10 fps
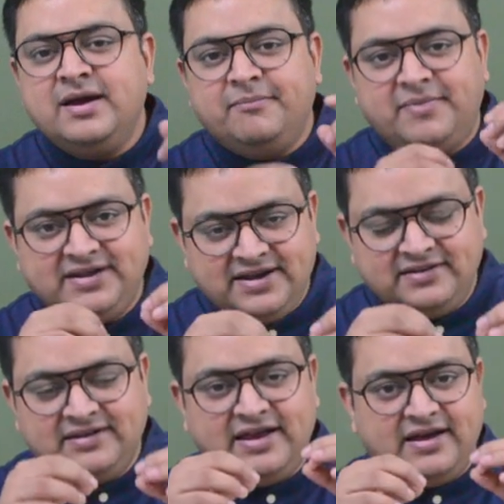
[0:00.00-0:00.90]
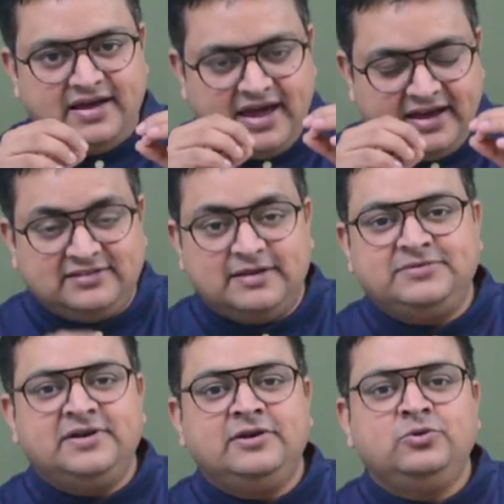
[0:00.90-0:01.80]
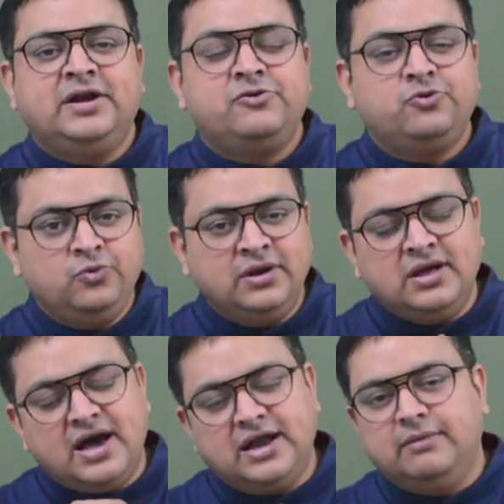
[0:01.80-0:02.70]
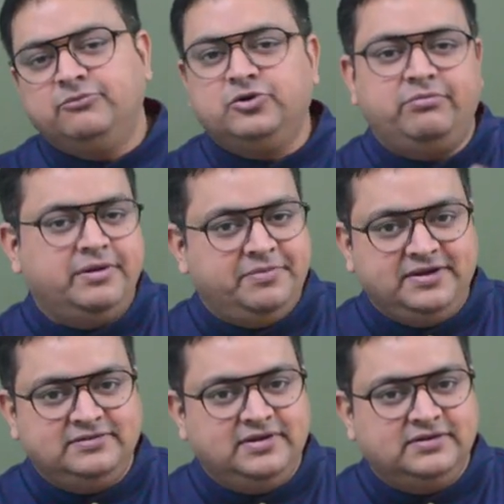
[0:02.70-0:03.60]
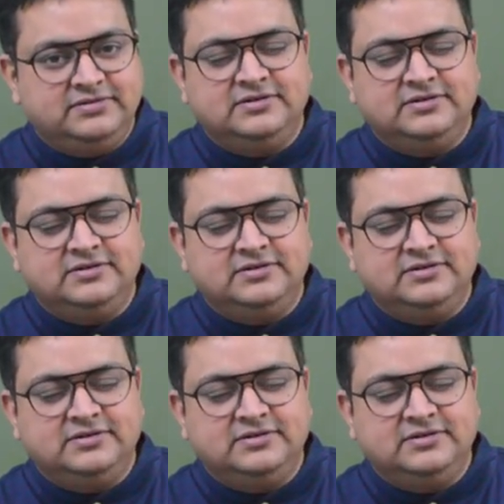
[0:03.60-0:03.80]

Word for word: But there is an exception to that rule, unabsorbed depreciation.